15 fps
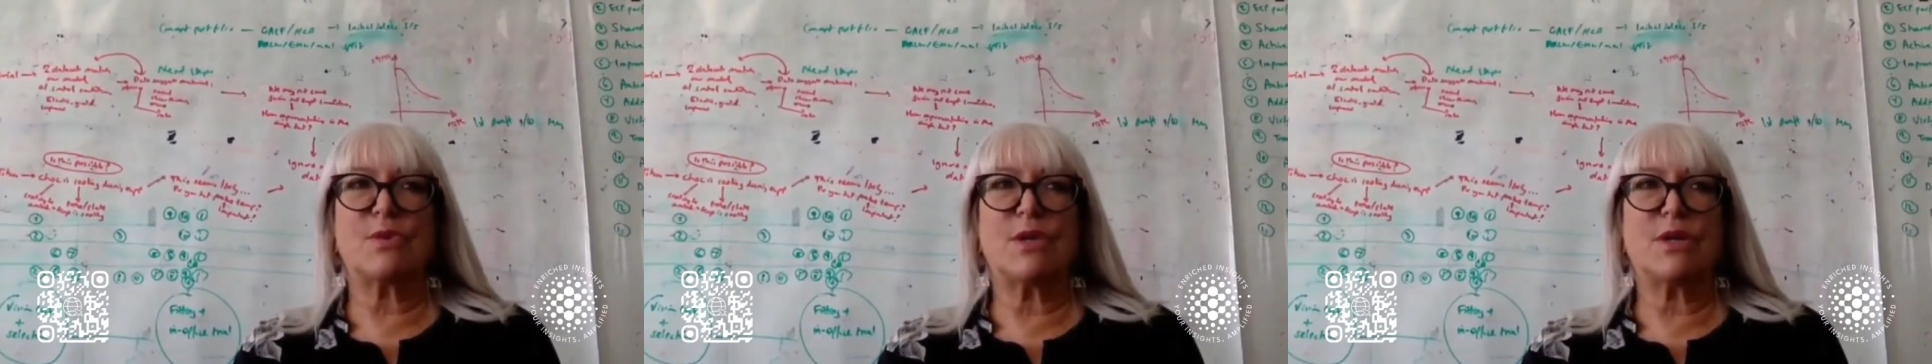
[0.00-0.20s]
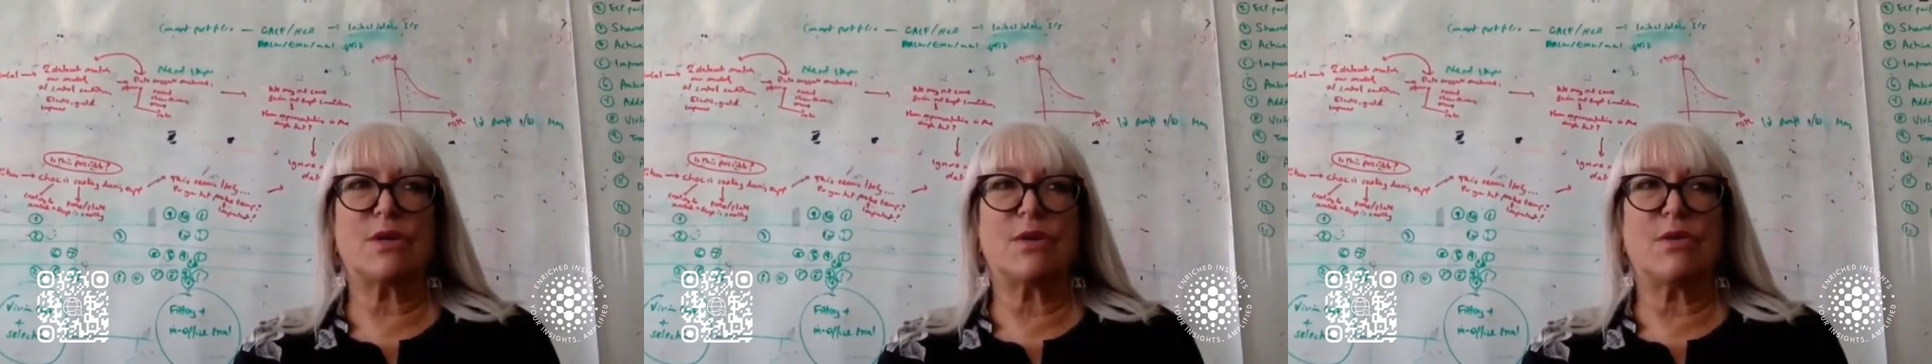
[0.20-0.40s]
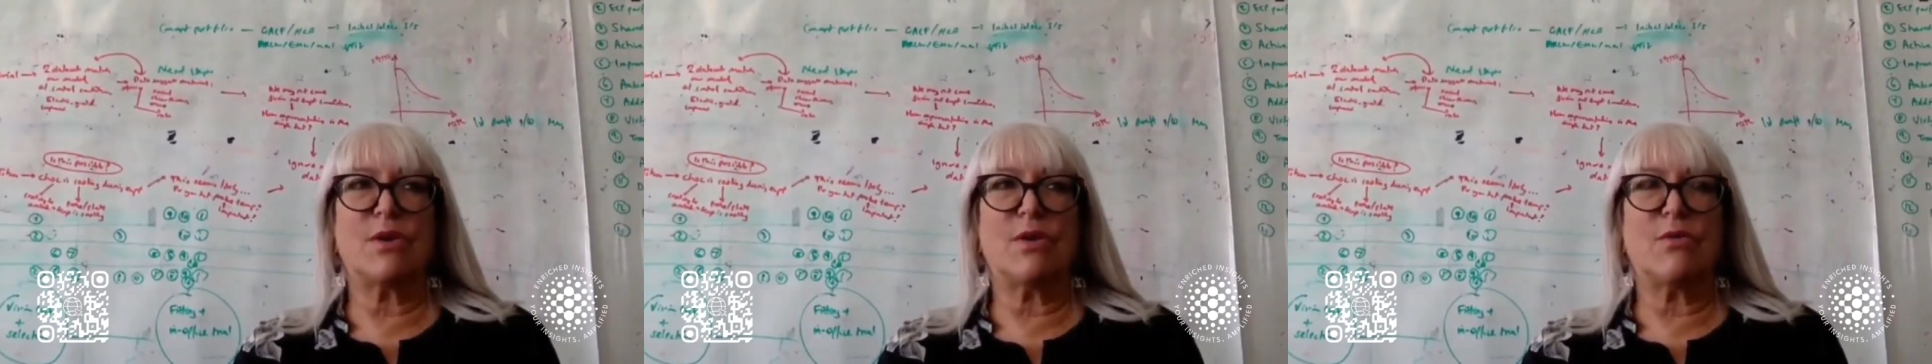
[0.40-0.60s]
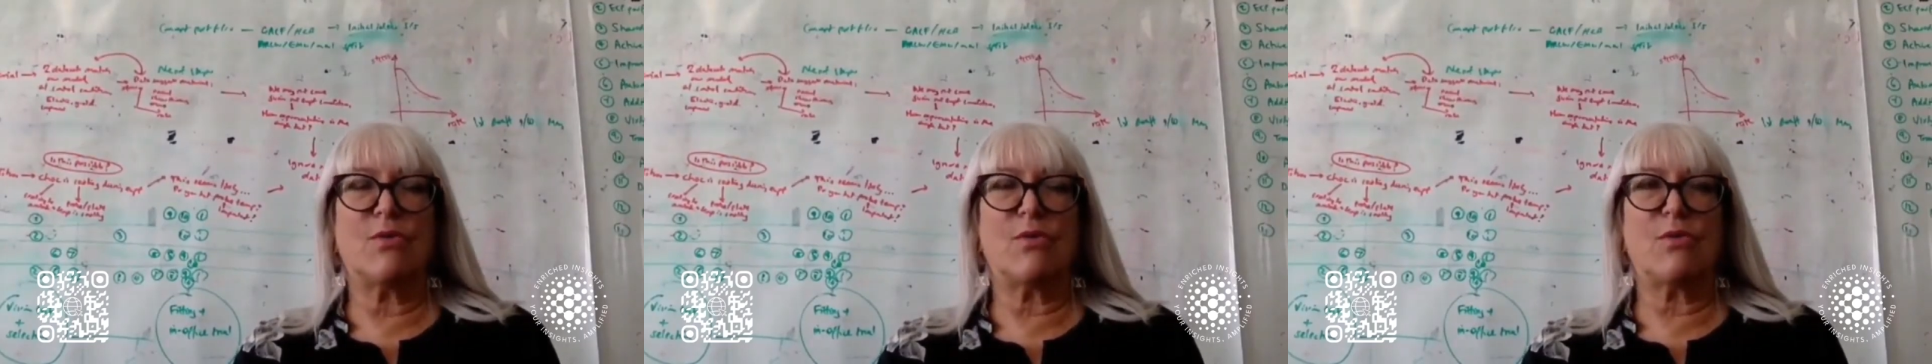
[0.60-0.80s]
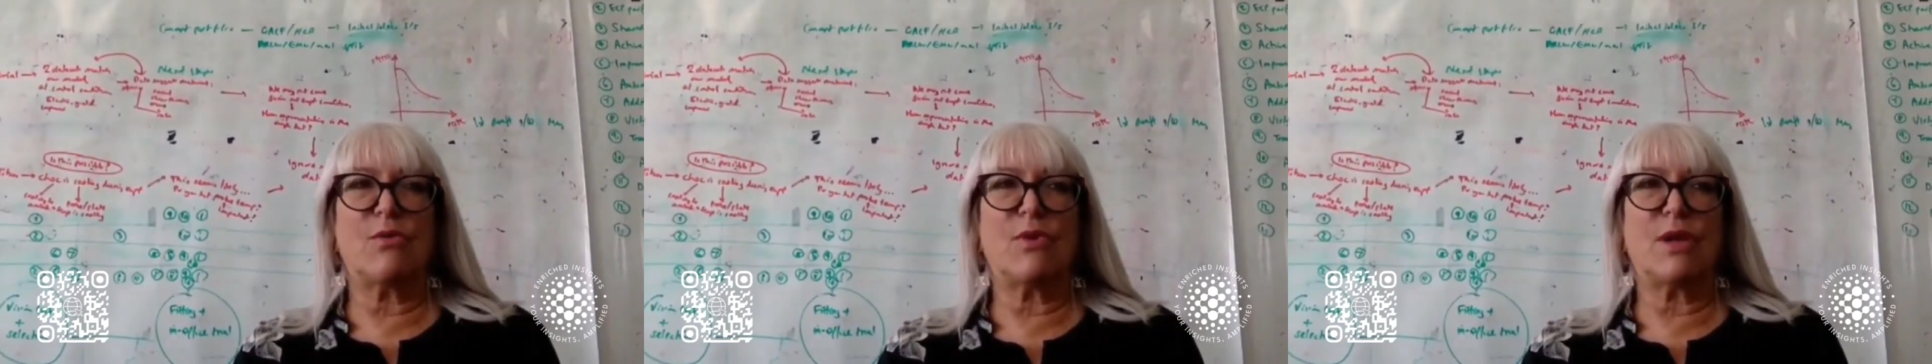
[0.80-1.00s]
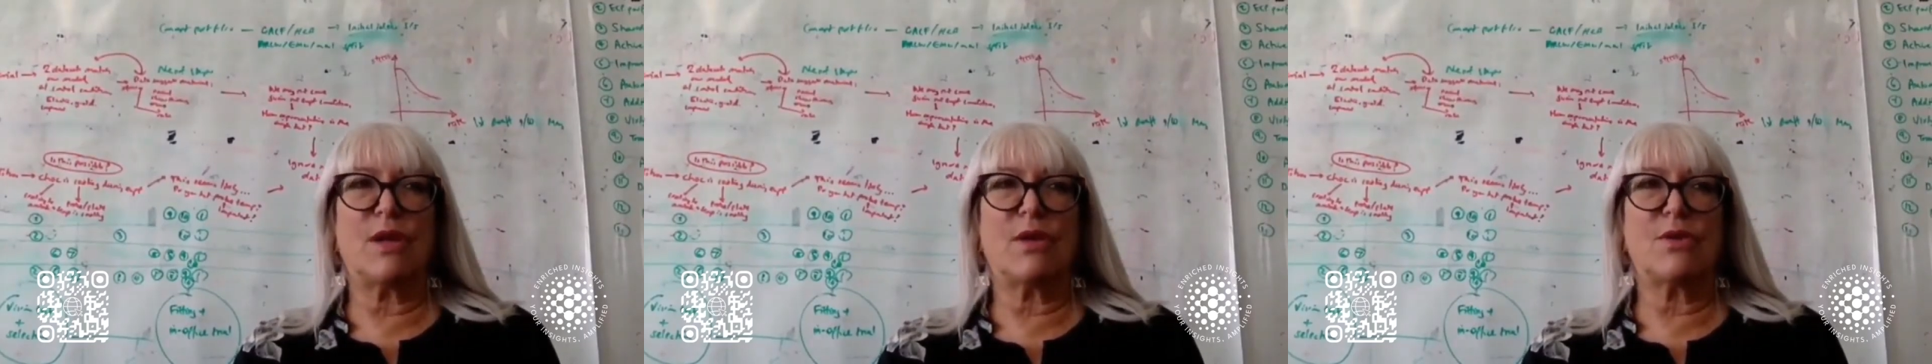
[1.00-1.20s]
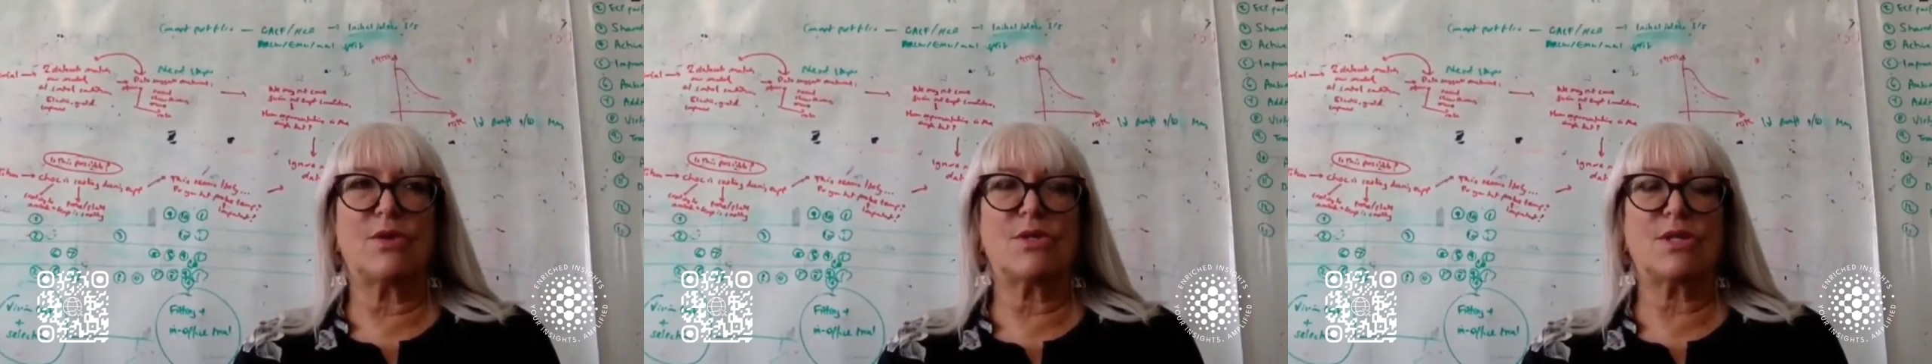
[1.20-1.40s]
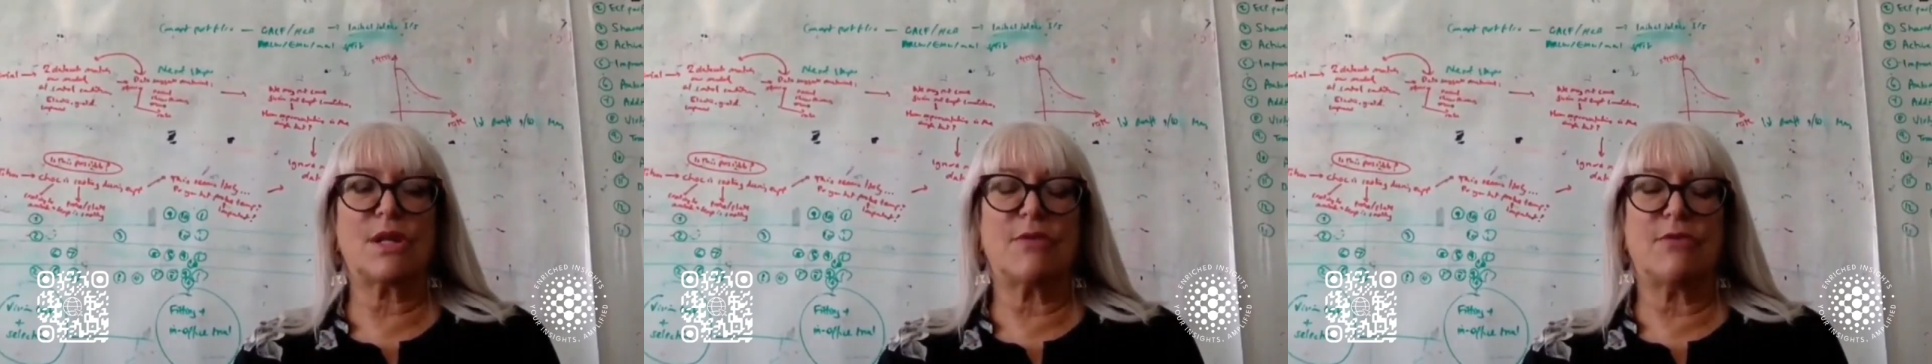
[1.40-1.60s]
We could
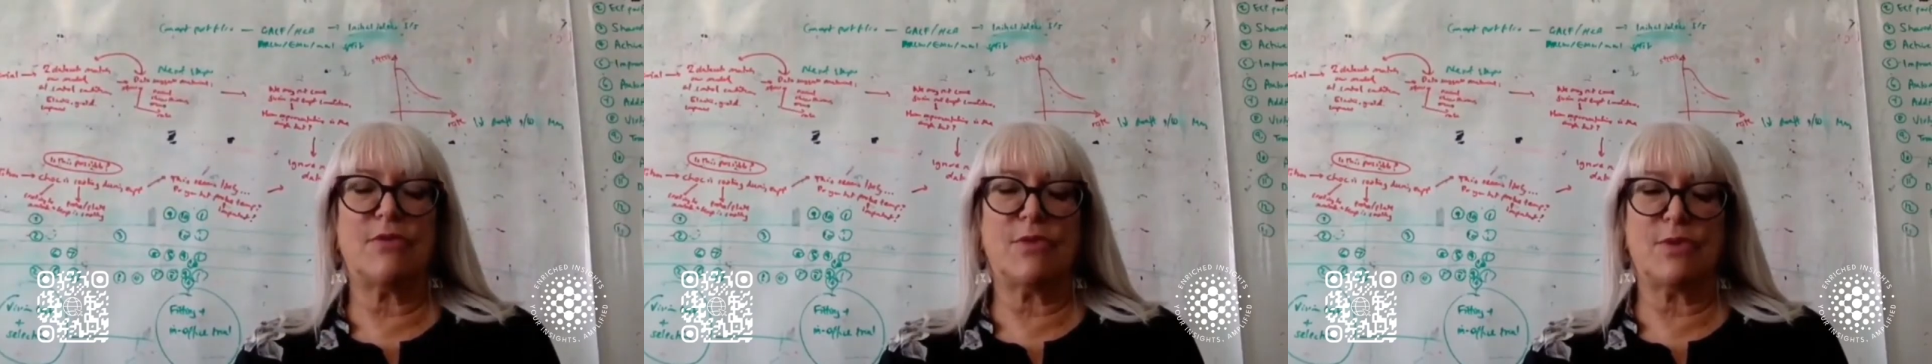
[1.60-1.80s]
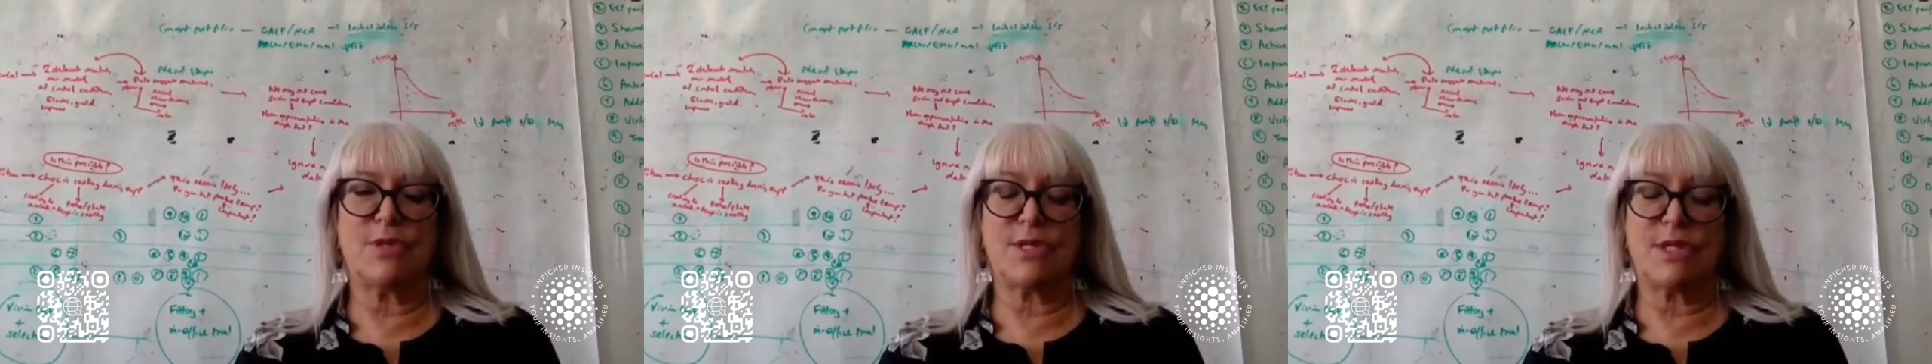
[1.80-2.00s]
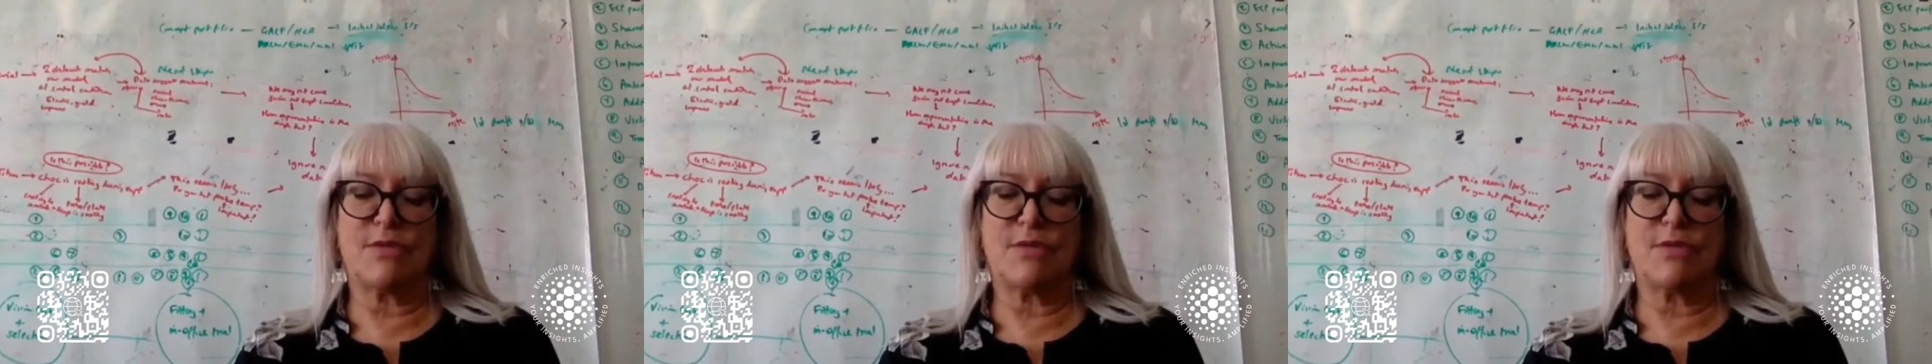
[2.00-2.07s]
influence